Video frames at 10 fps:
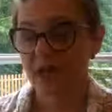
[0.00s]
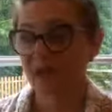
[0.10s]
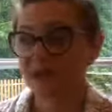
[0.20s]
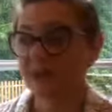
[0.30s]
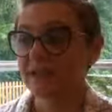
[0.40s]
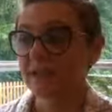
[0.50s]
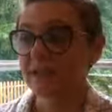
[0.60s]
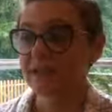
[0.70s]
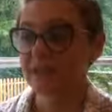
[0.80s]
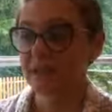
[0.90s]
The
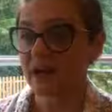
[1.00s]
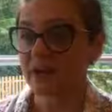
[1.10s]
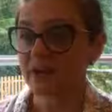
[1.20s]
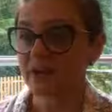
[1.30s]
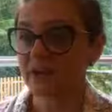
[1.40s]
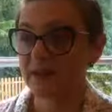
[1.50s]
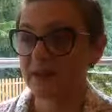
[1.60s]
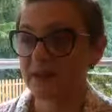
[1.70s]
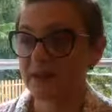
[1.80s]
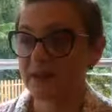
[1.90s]
technical stuff is
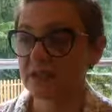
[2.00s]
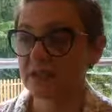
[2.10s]
that